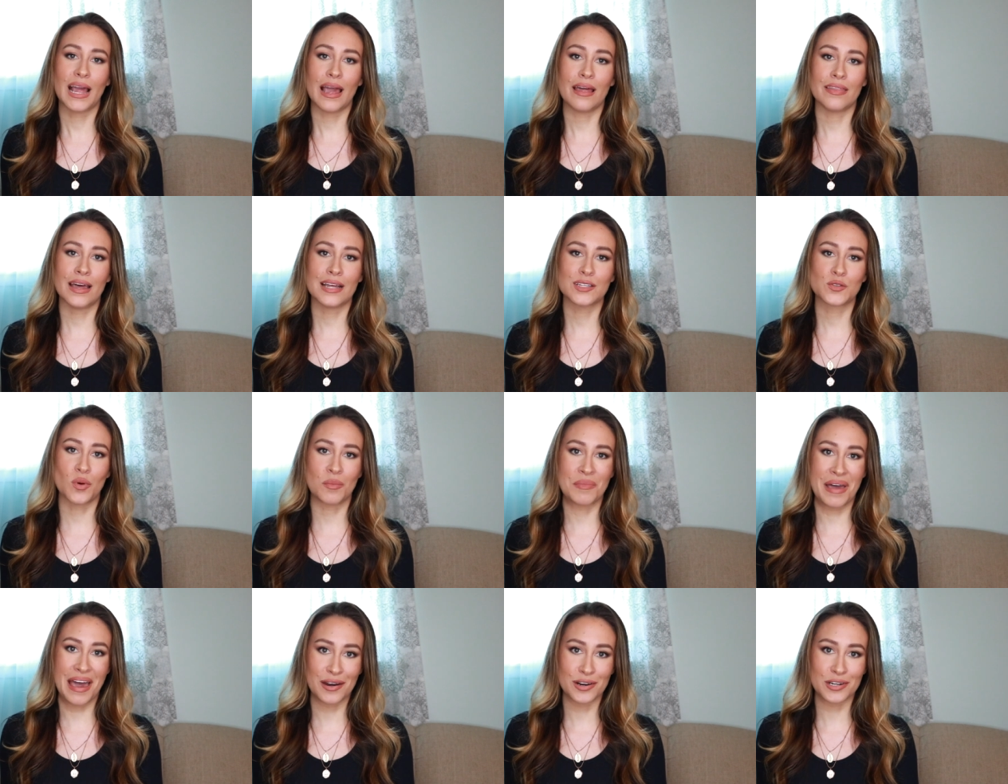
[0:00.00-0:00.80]
And that's
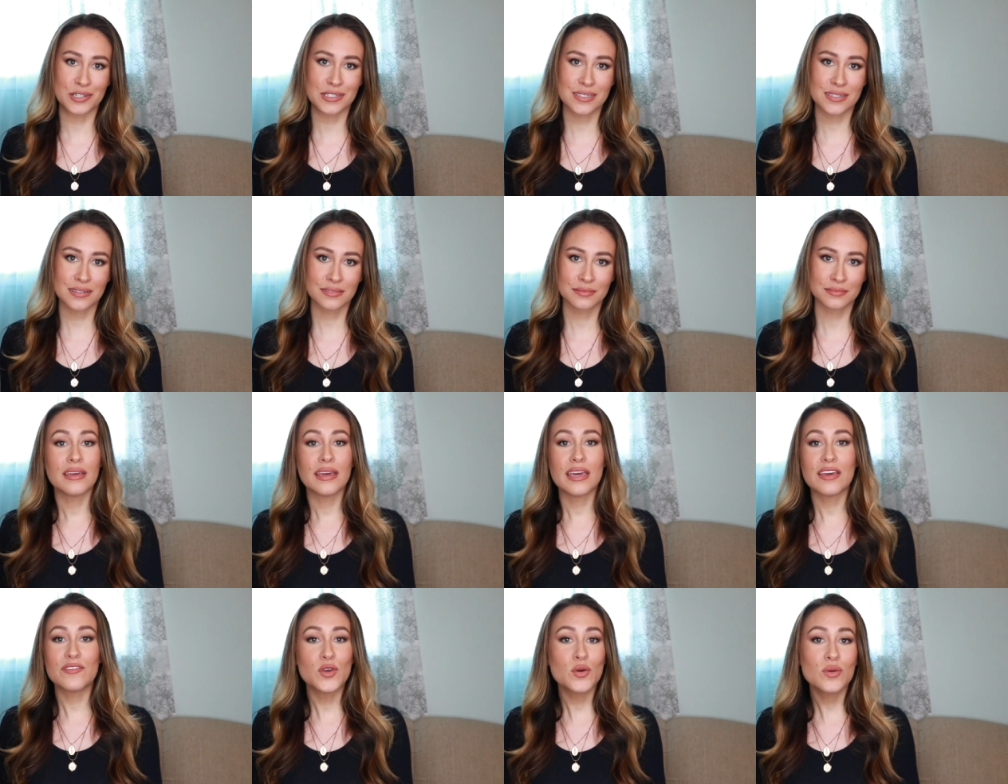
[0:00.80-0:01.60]
what matters.
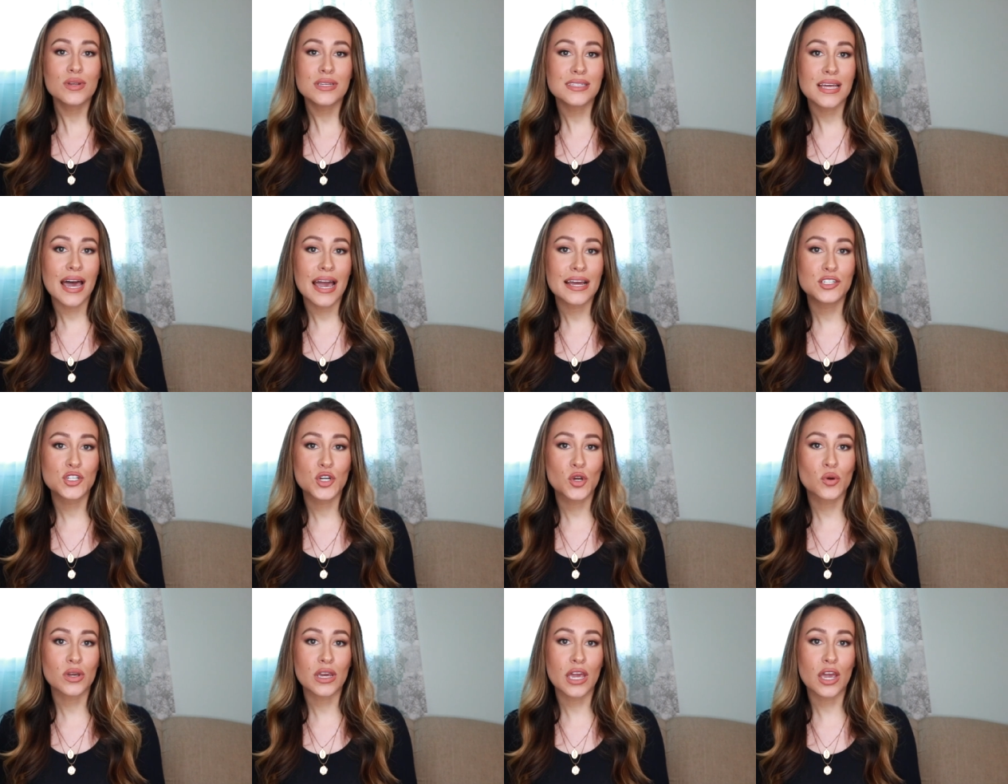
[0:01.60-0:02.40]
If you decide to
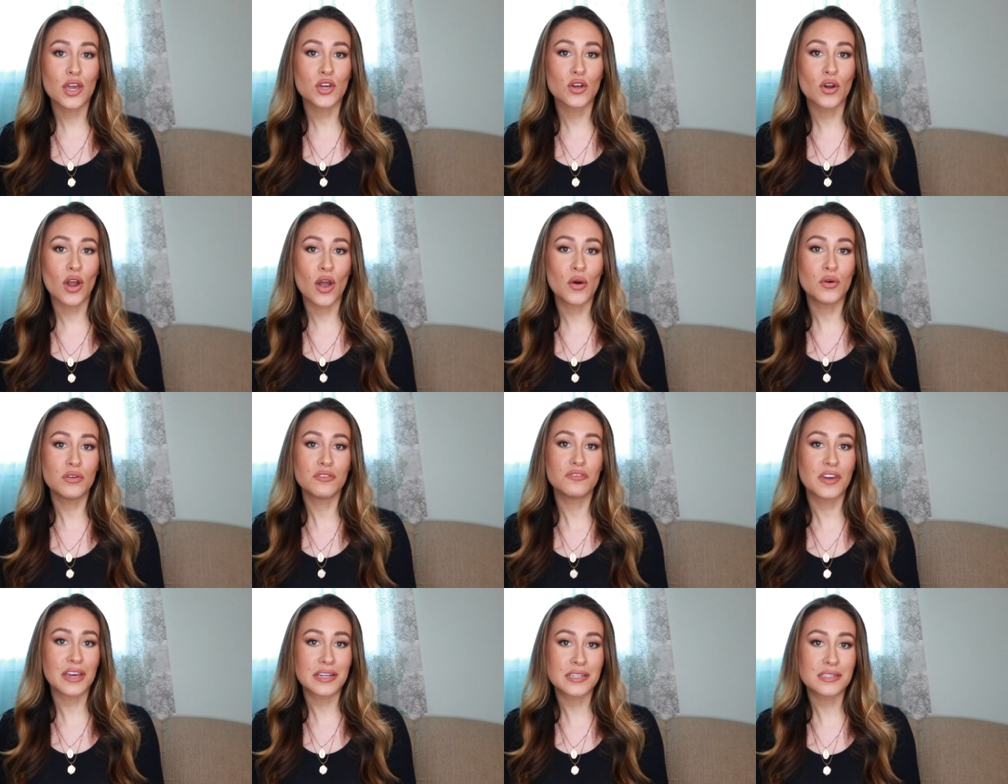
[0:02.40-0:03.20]
create your own
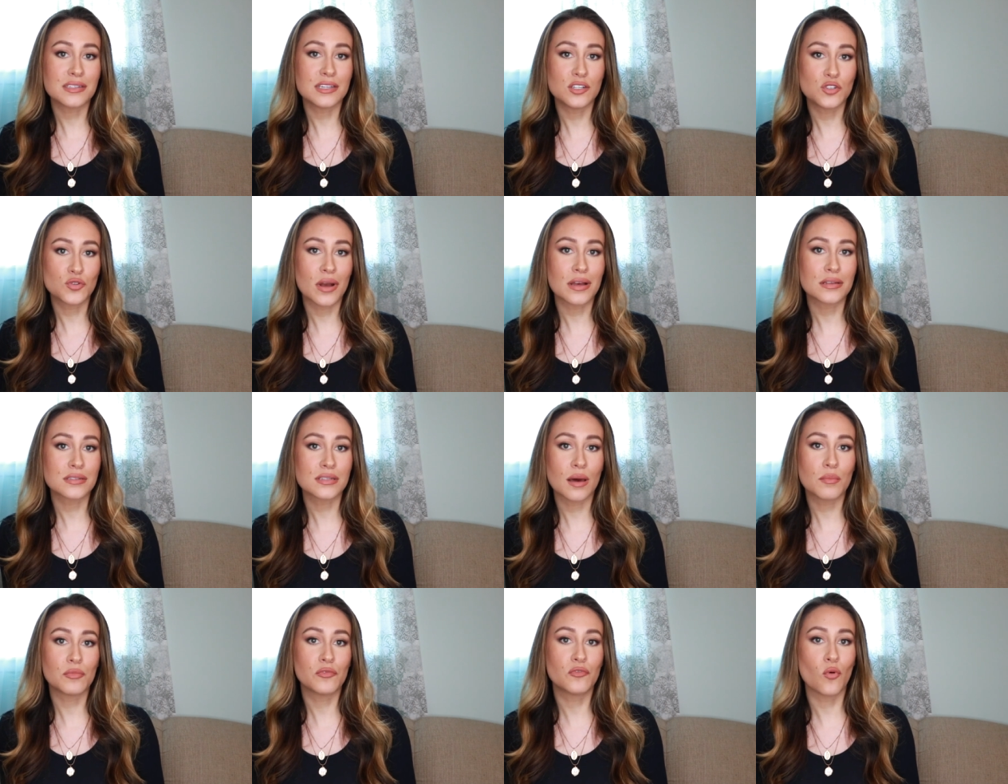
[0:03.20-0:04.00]
fantasy dress
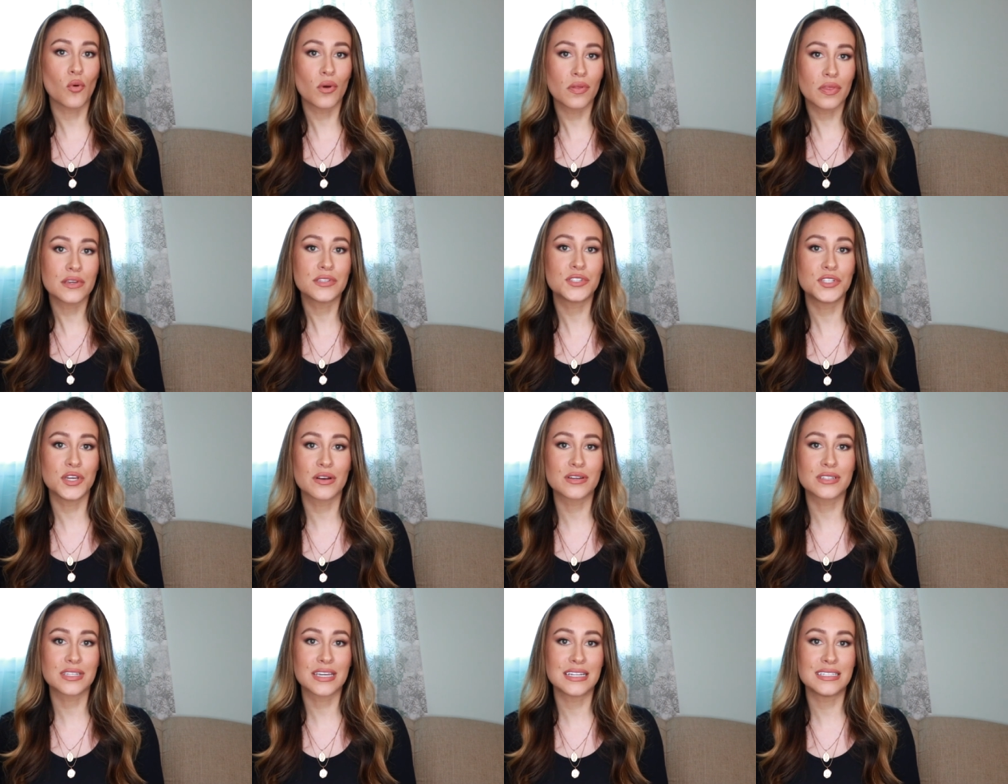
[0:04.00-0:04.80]
up for this
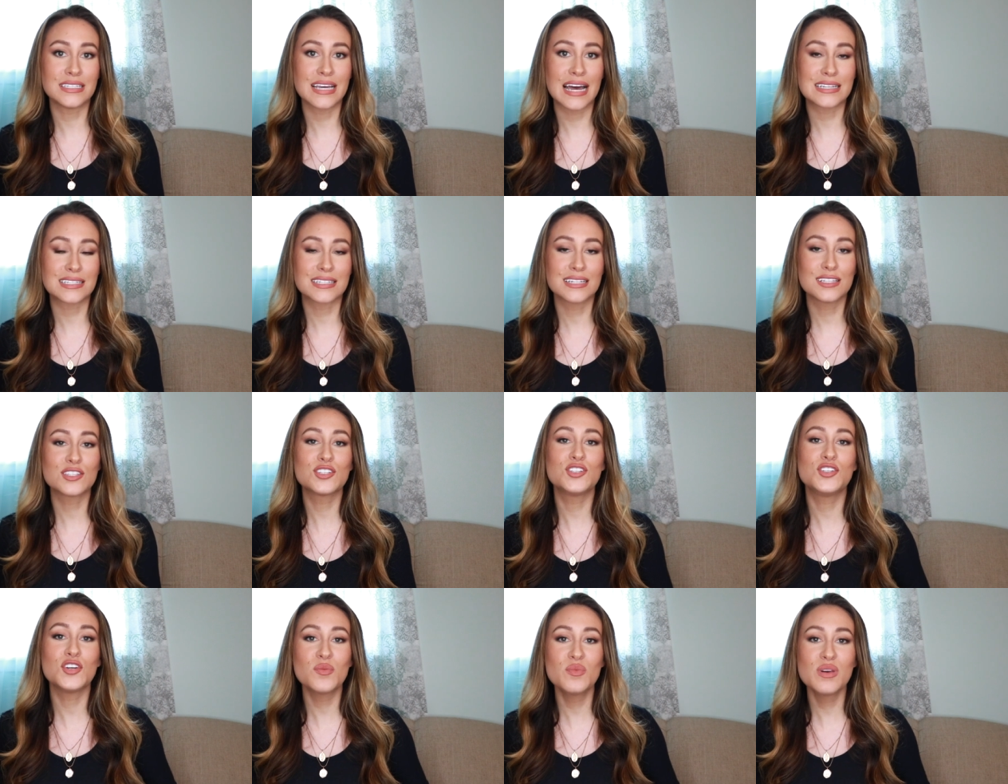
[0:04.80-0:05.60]
year's contestants,
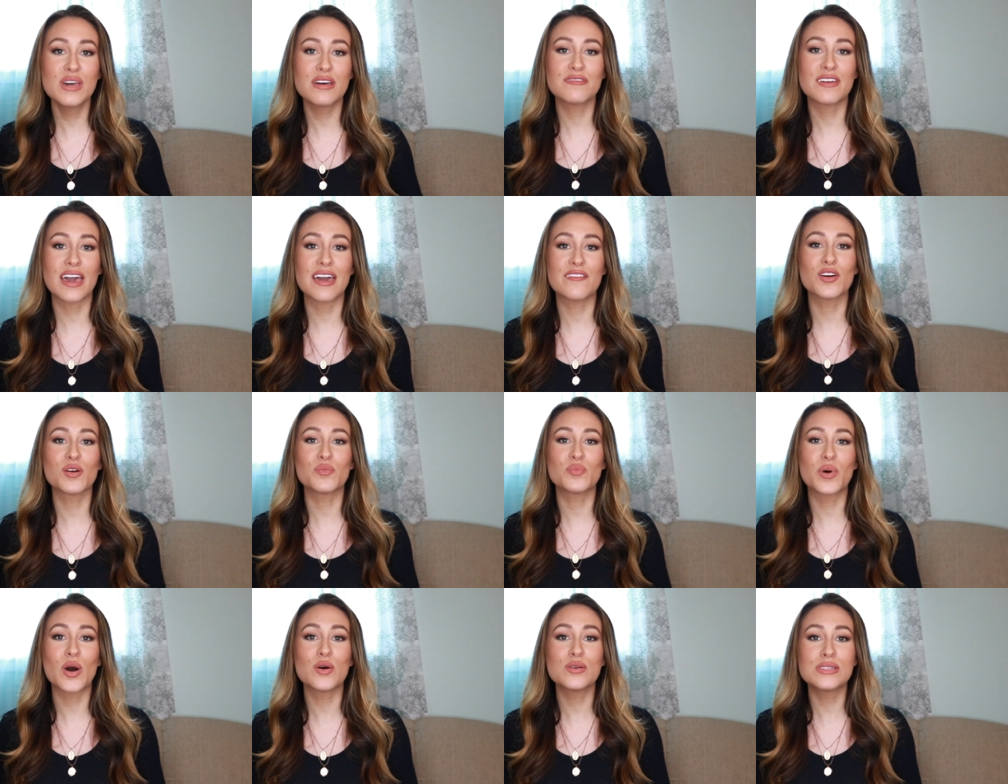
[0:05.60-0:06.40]
do me a favor,
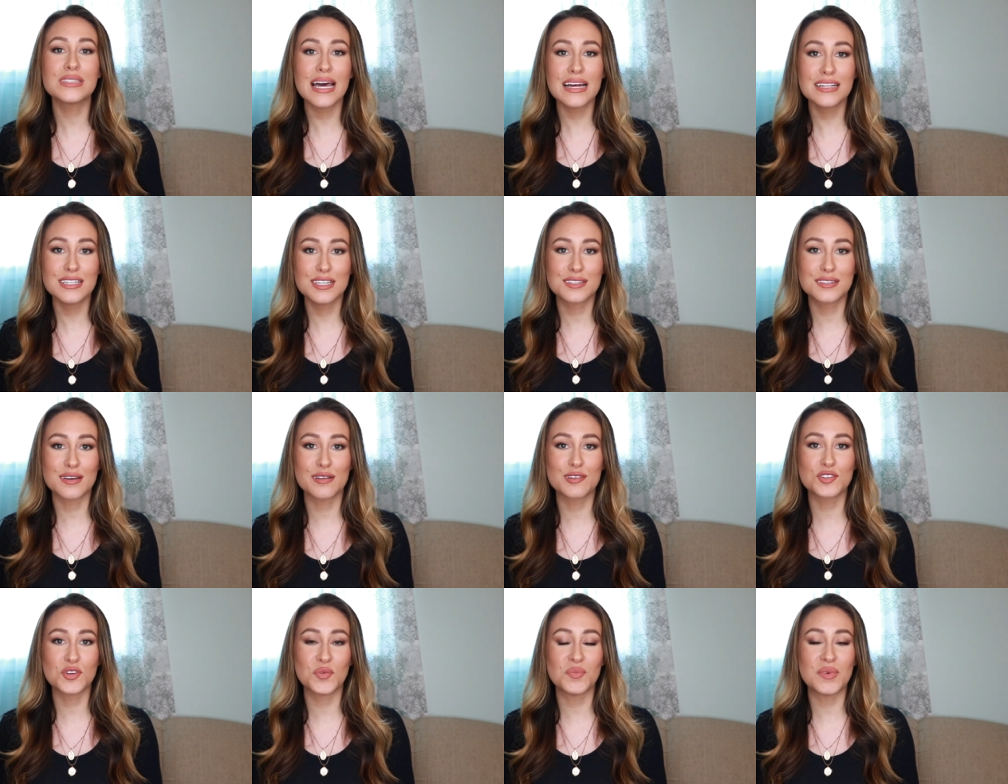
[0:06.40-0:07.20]
post that to
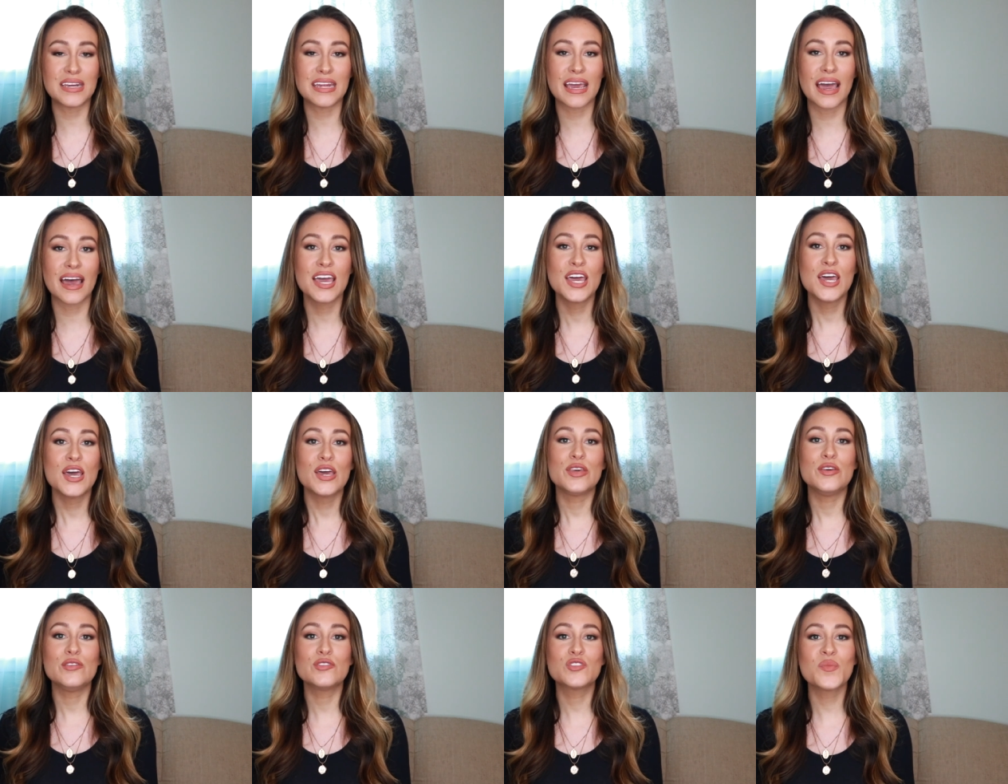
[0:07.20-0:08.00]
social media,
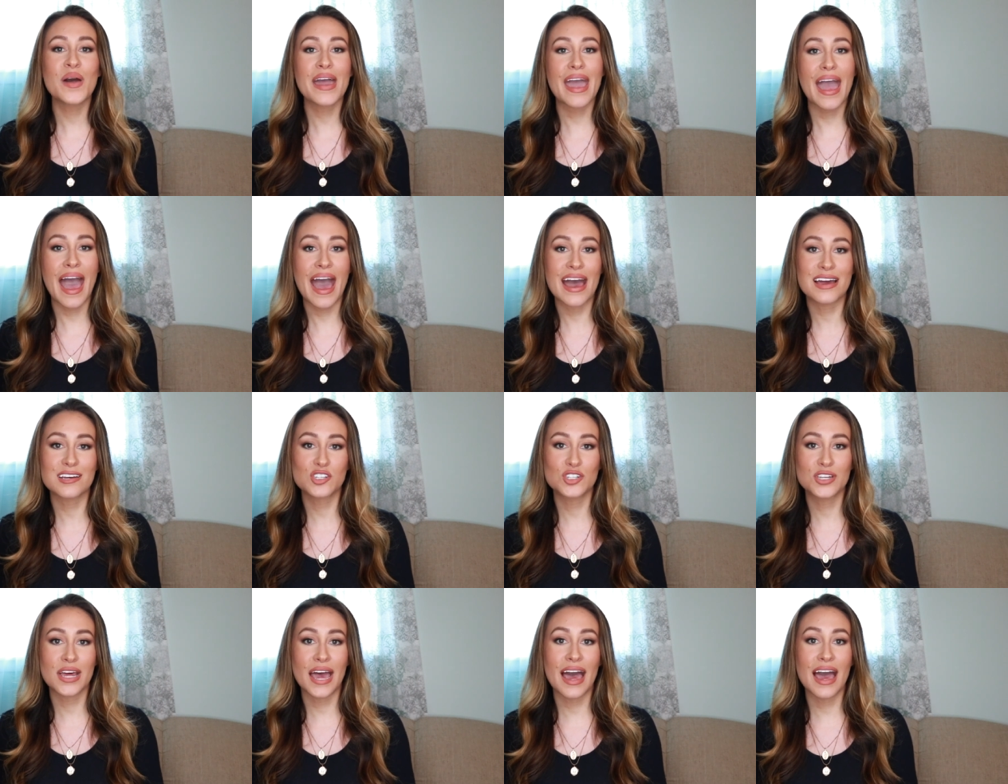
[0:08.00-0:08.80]
use my
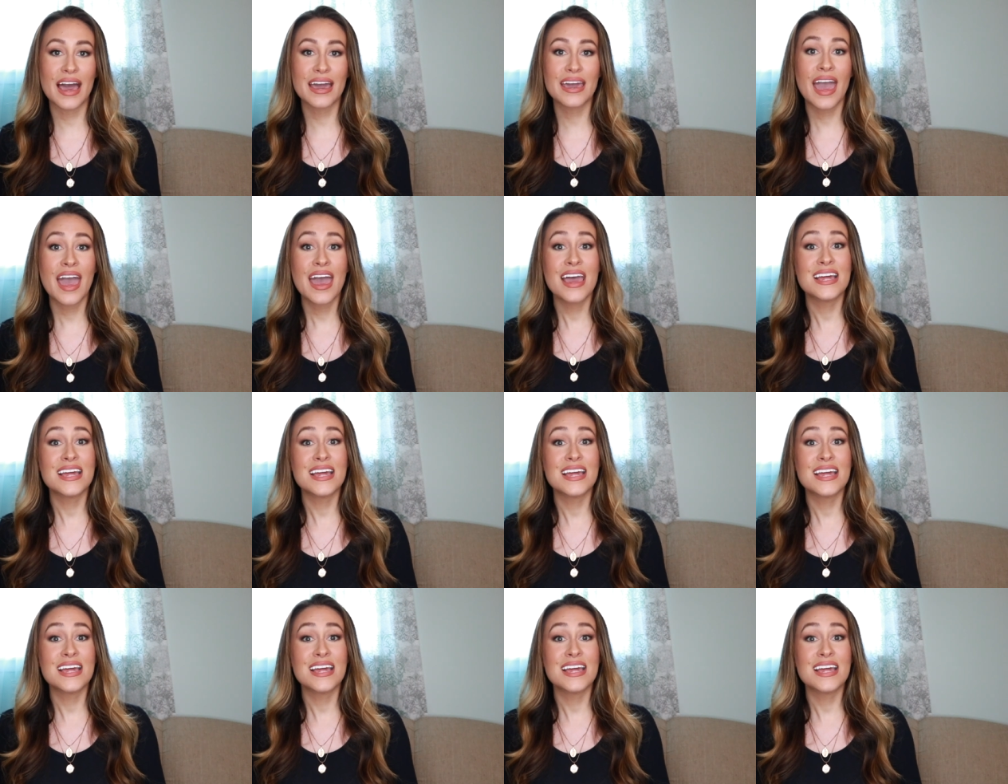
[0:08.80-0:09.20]
hashtag